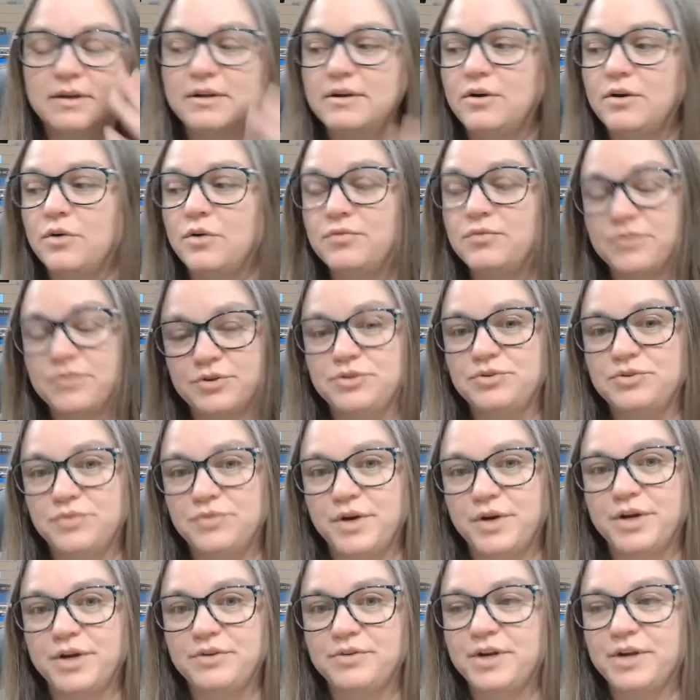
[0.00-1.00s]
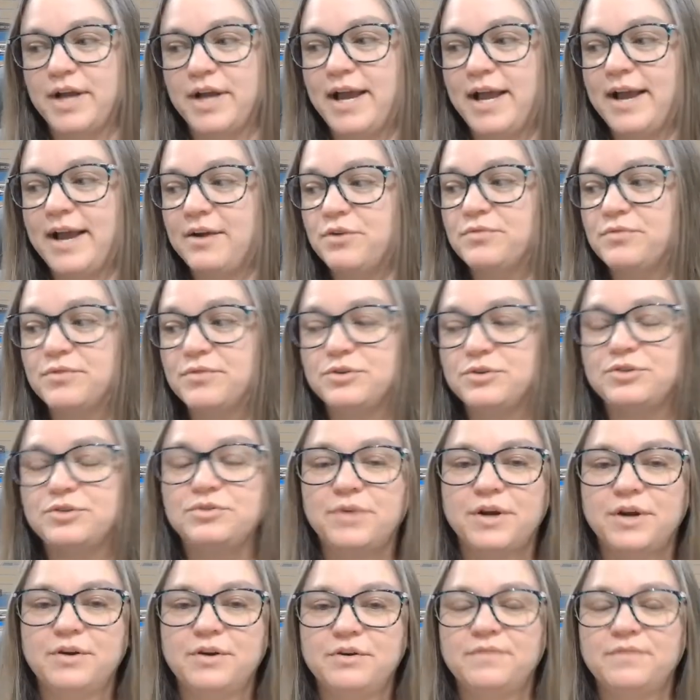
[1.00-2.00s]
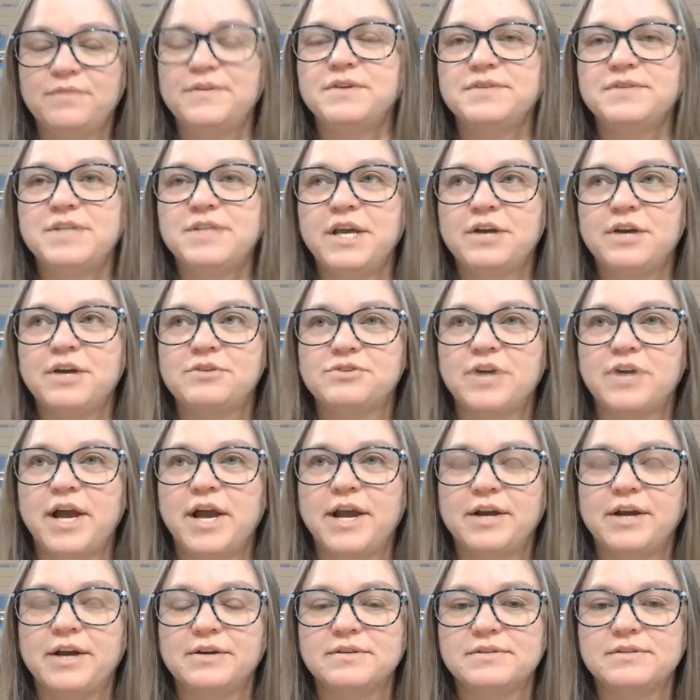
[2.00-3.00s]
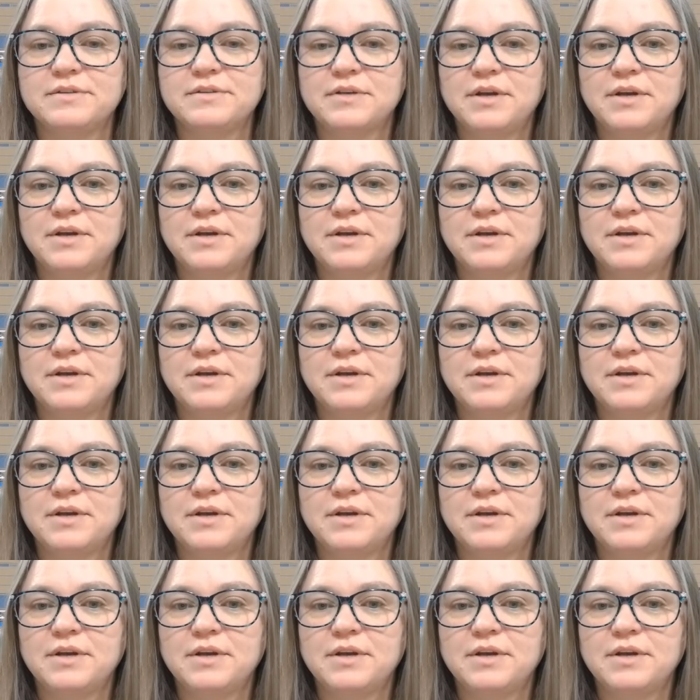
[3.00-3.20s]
over 200, I had over 200 of those hair dryers,